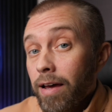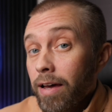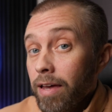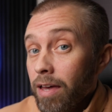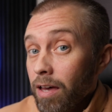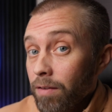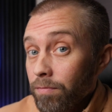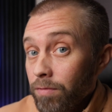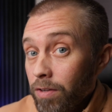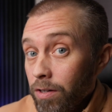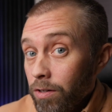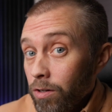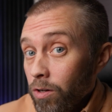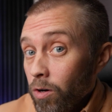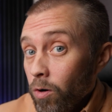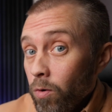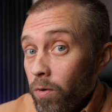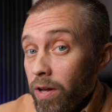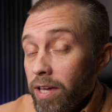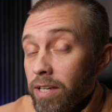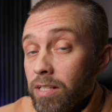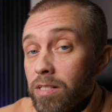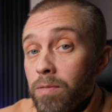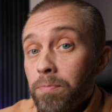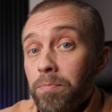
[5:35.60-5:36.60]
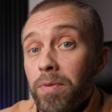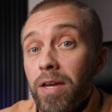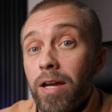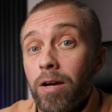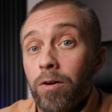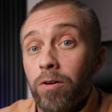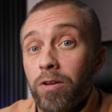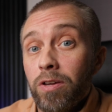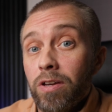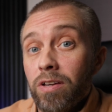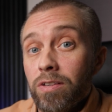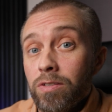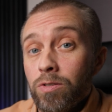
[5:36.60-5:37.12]
I have no
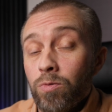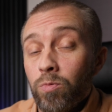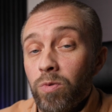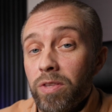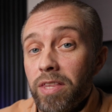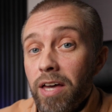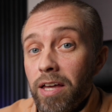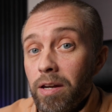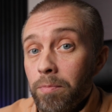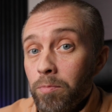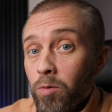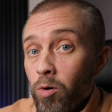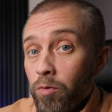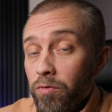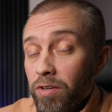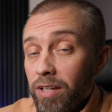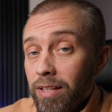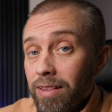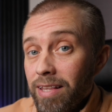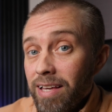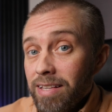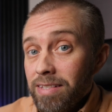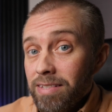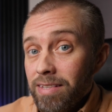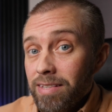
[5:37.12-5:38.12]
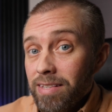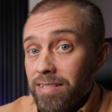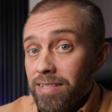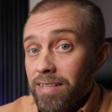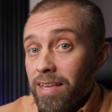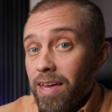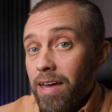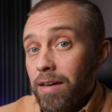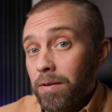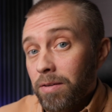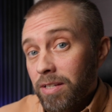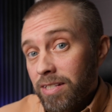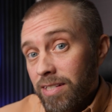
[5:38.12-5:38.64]
experience with anamorphic lenses
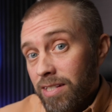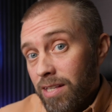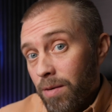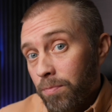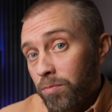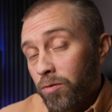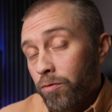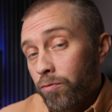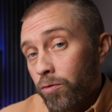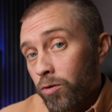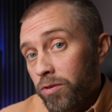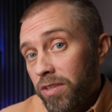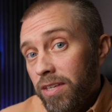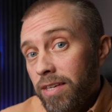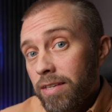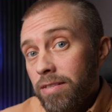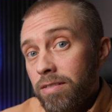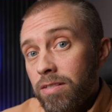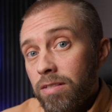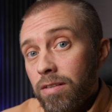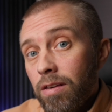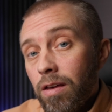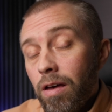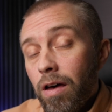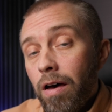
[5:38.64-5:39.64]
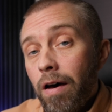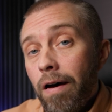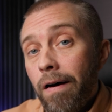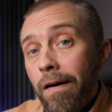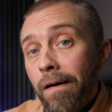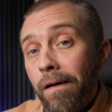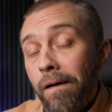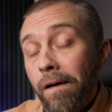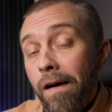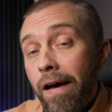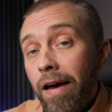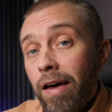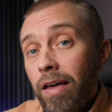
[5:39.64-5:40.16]
except for these,
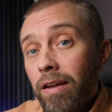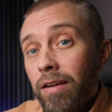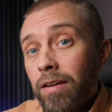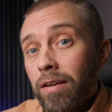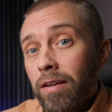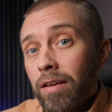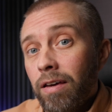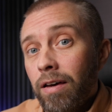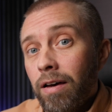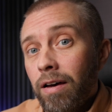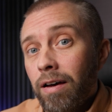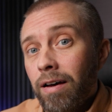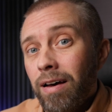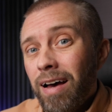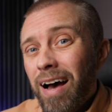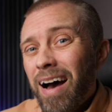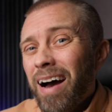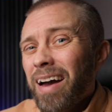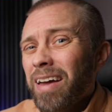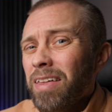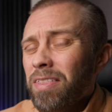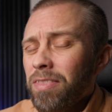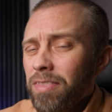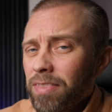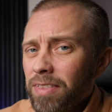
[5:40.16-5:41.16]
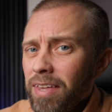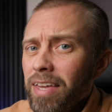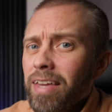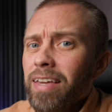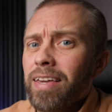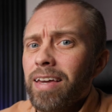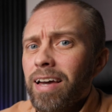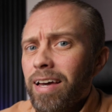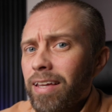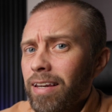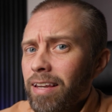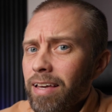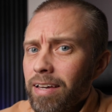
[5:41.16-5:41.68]
and I
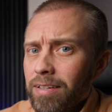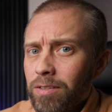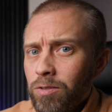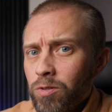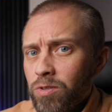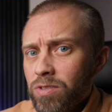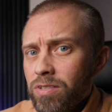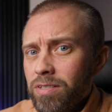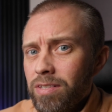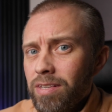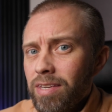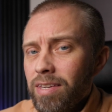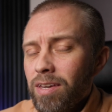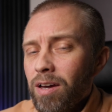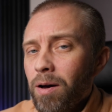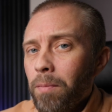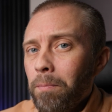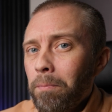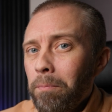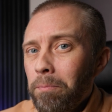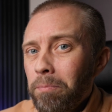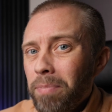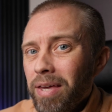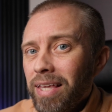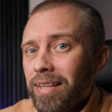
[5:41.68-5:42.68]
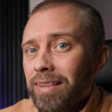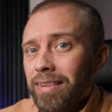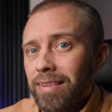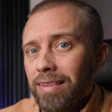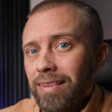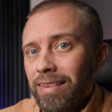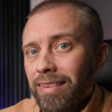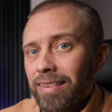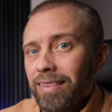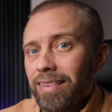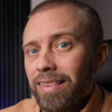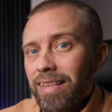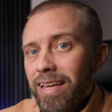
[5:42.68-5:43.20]
think I'd like to see a bit
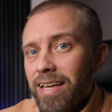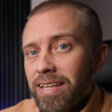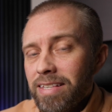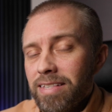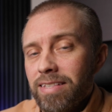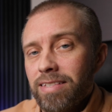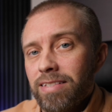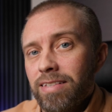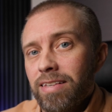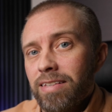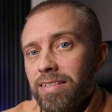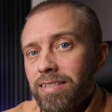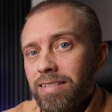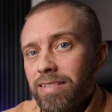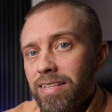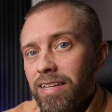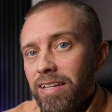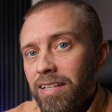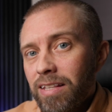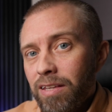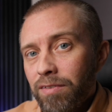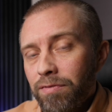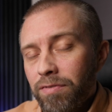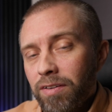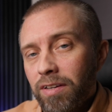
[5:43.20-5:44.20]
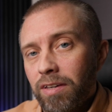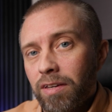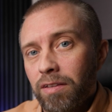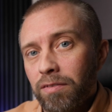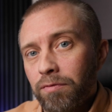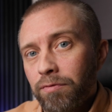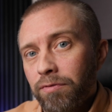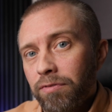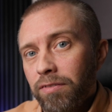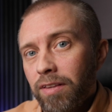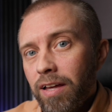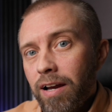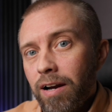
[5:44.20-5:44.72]
less
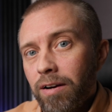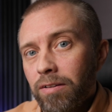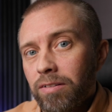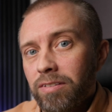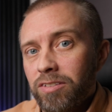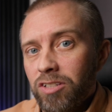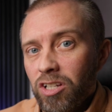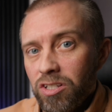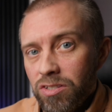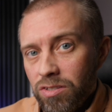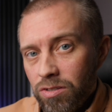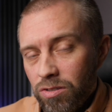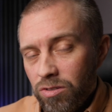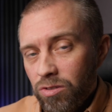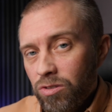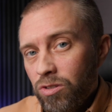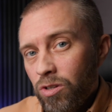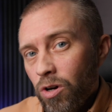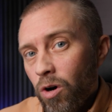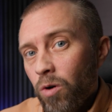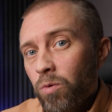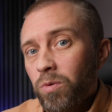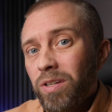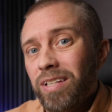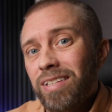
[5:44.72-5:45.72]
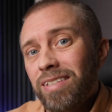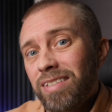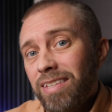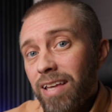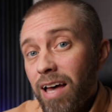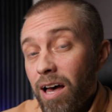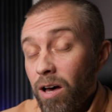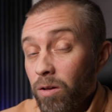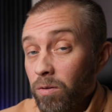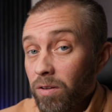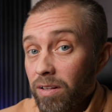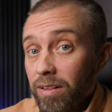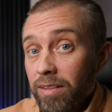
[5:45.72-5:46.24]
significant flare, just tone it
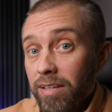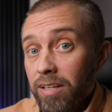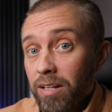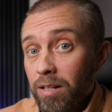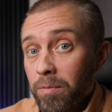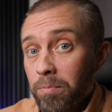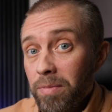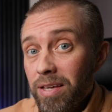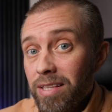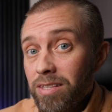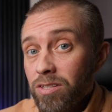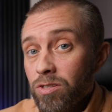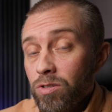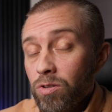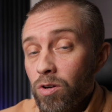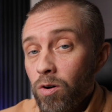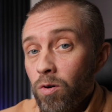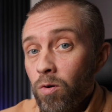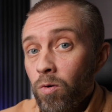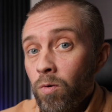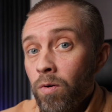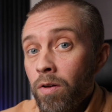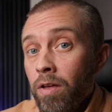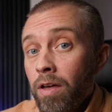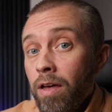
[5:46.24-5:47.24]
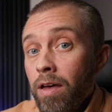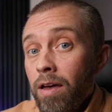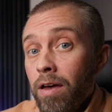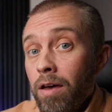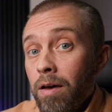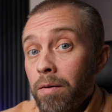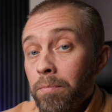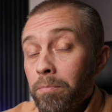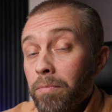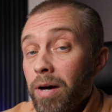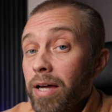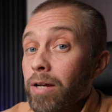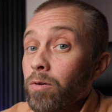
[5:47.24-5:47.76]
down a little bit. So
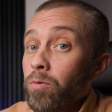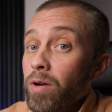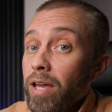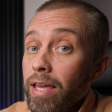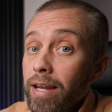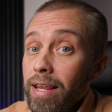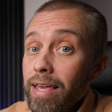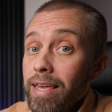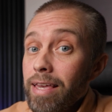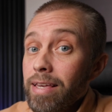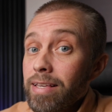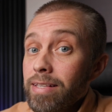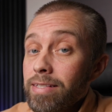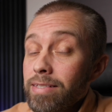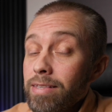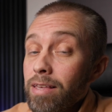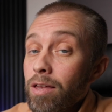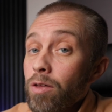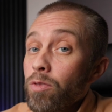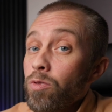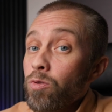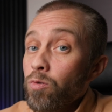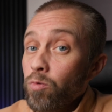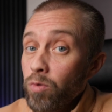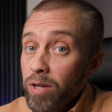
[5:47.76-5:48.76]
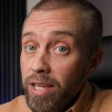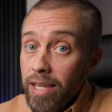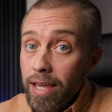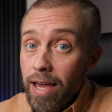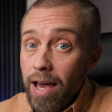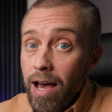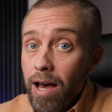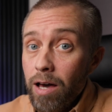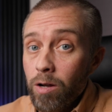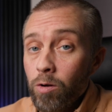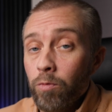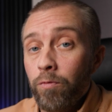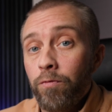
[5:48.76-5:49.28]
my grade is 3
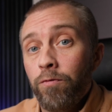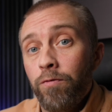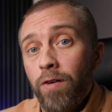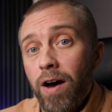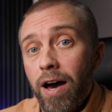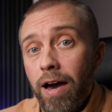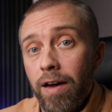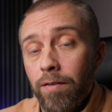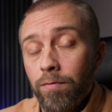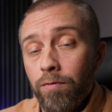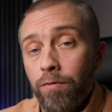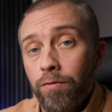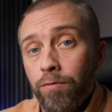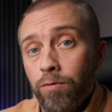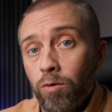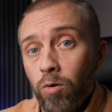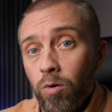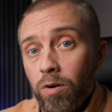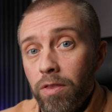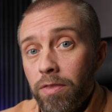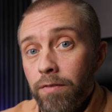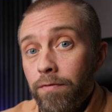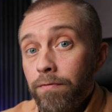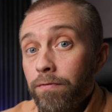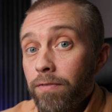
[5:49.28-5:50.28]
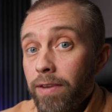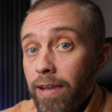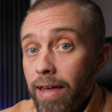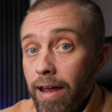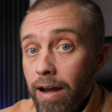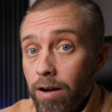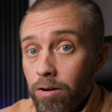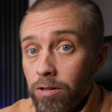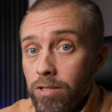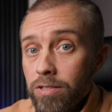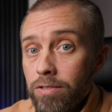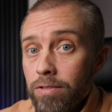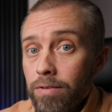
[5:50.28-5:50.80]
out of 5 for the
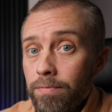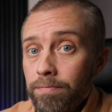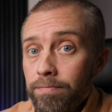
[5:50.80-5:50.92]
flares.